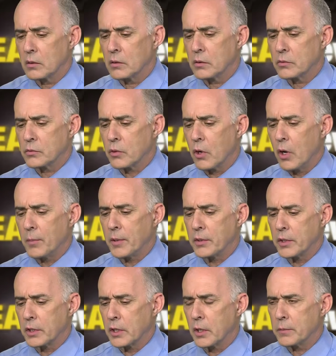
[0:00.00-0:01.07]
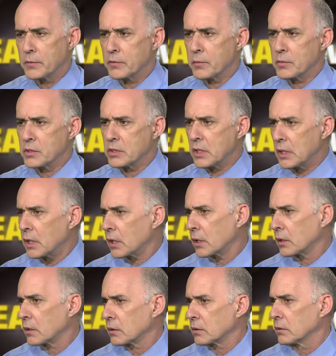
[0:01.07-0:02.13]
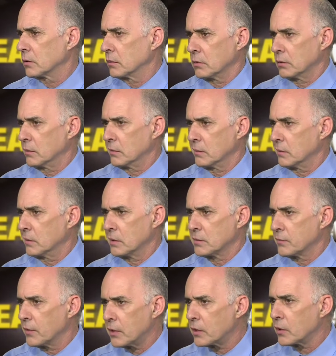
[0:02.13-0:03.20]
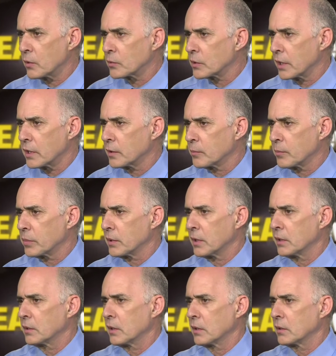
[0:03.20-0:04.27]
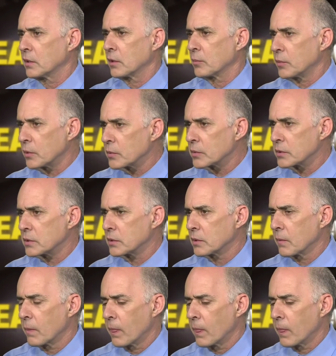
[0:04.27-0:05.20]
trauma that comes from seeing this videotape and the abuse